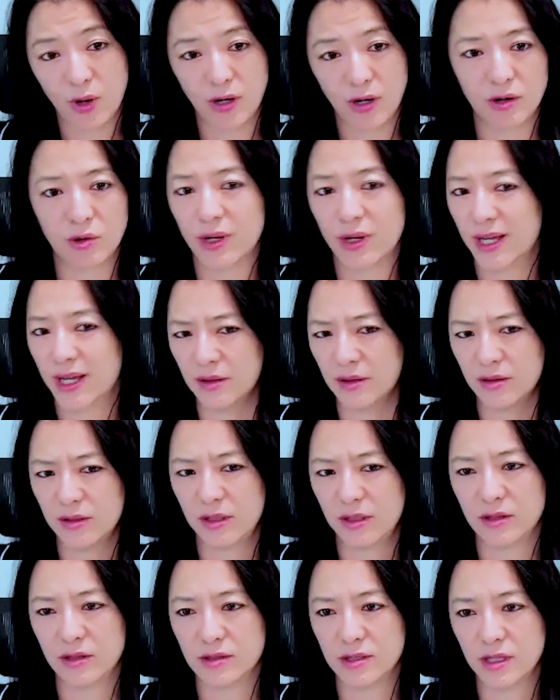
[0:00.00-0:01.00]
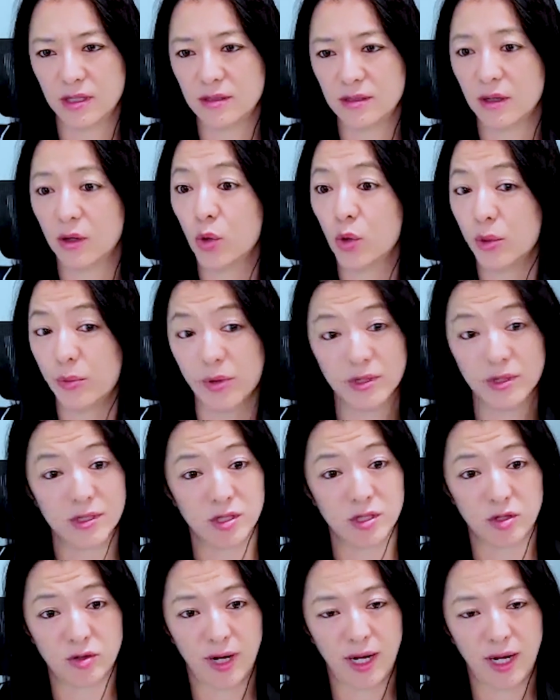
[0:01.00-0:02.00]
you're quick at learning those things, and QuickBooks
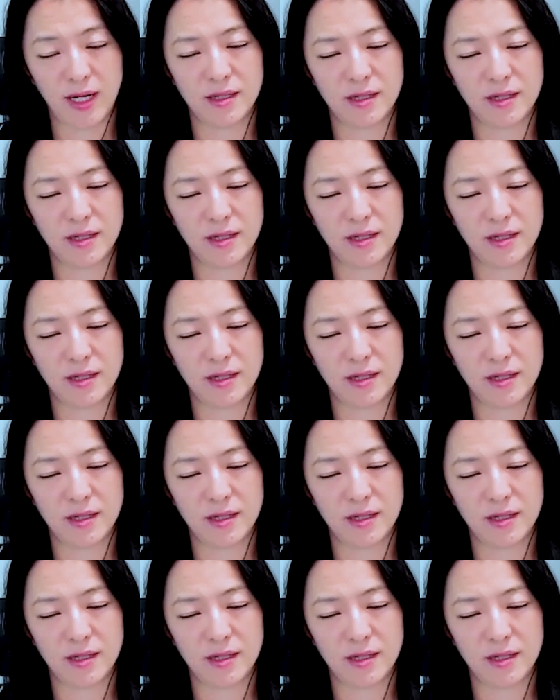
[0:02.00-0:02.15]
is great.